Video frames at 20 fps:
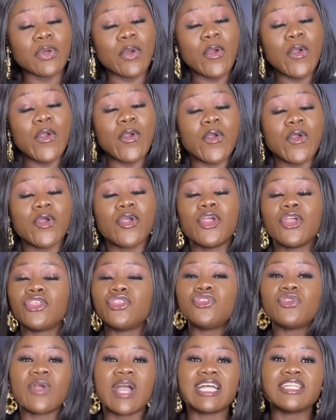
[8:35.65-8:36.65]
or
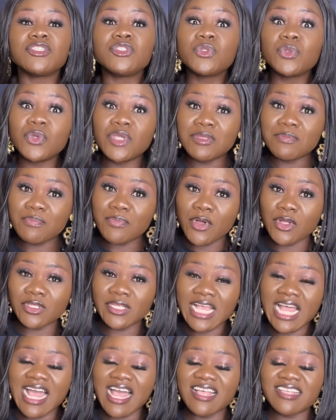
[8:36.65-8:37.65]
you are doing
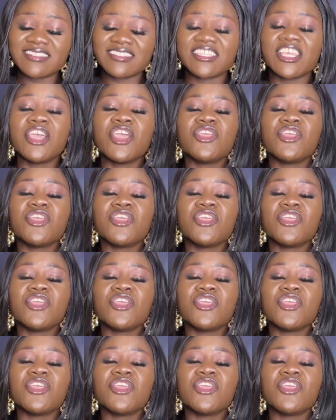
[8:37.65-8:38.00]
podcasts,